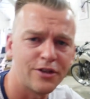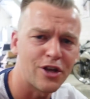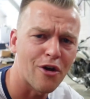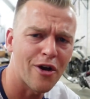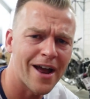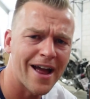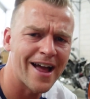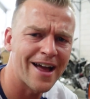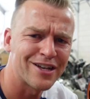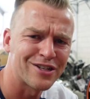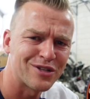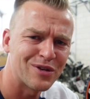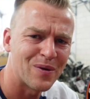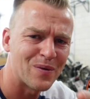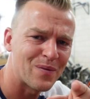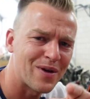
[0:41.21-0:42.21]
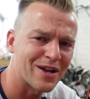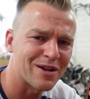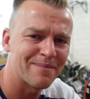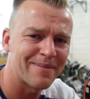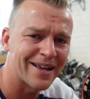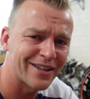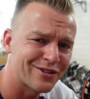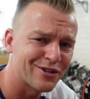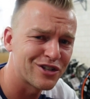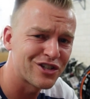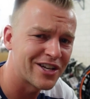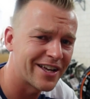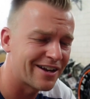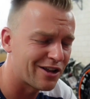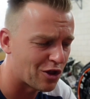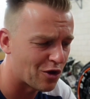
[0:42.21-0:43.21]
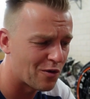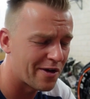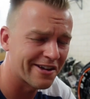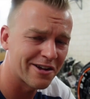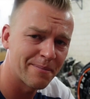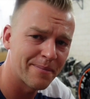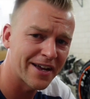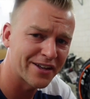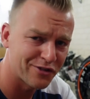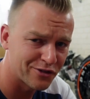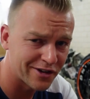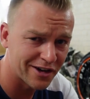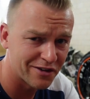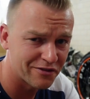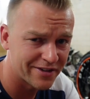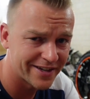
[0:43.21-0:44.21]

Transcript: Yo guys, welcome back to the channel, welcome back to another